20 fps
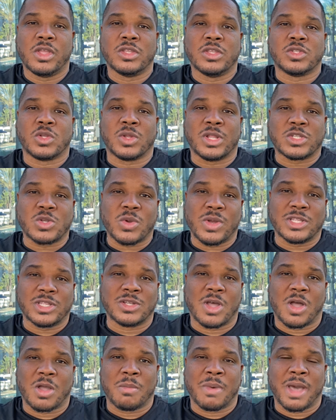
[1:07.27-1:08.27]
So let's go ahead and
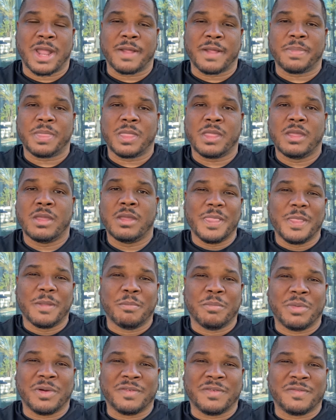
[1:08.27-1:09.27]
talk about it.
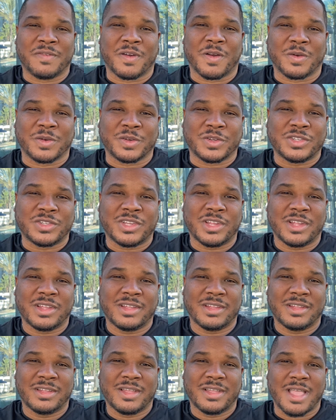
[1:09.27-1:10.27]
But first,
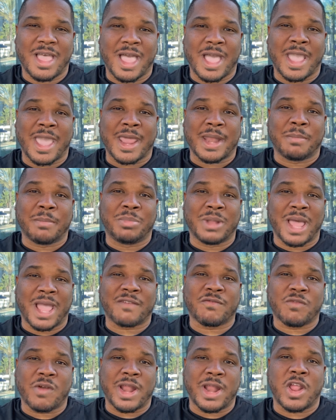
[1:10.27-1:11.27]
I got a
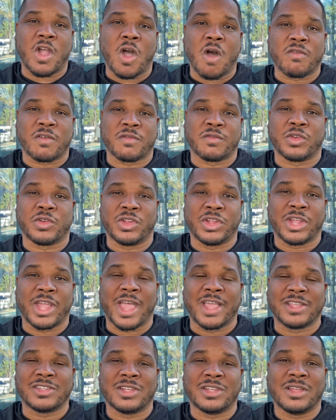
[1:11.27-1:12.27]
Black Friday offer for you
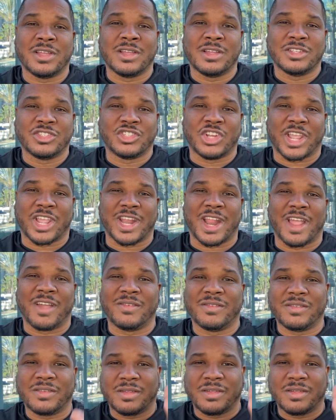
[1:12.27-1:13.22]
guys. Check it out.